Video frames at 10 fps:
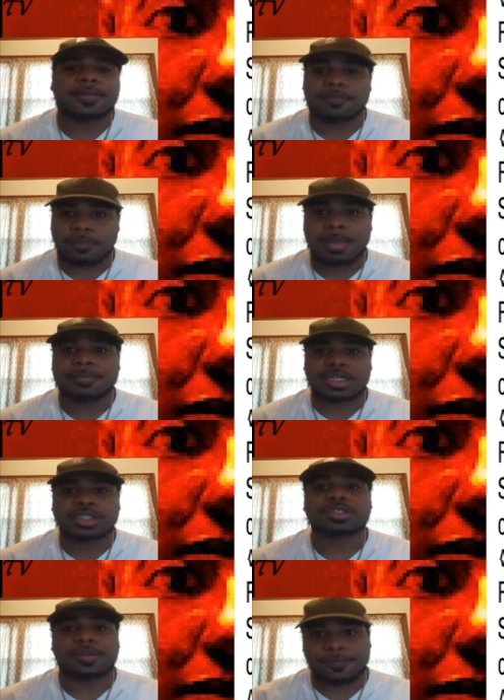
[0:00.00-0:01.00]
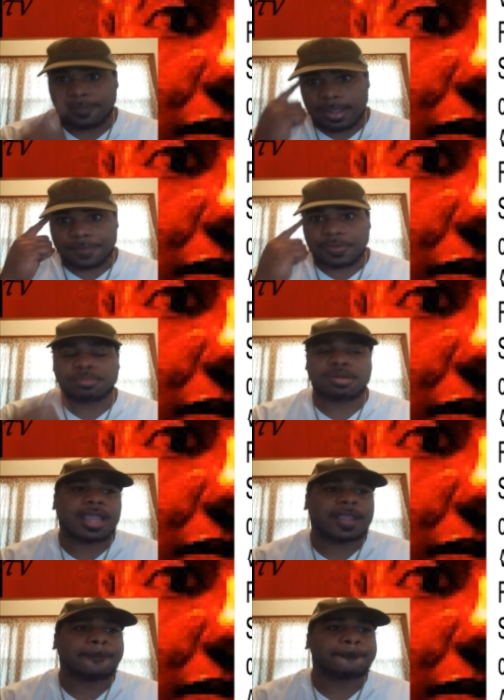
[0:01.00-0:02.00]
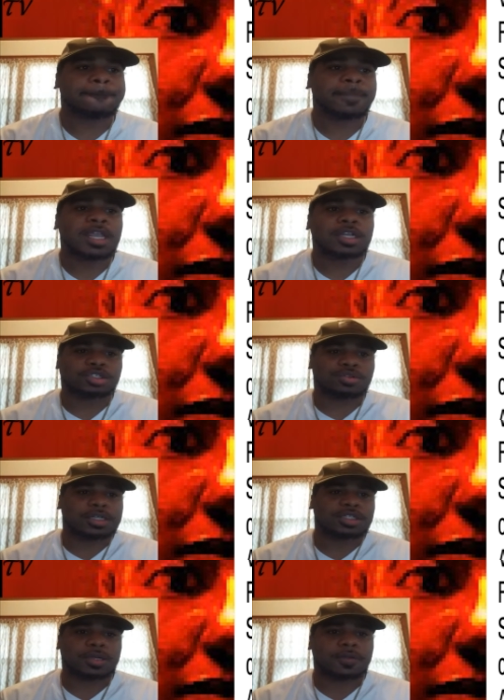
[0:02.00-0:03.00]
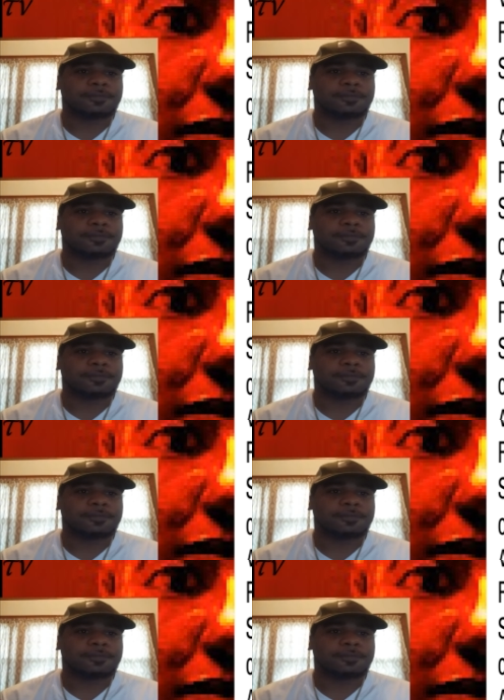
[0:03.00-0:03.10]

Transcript: Remember this, the front of your brain structure.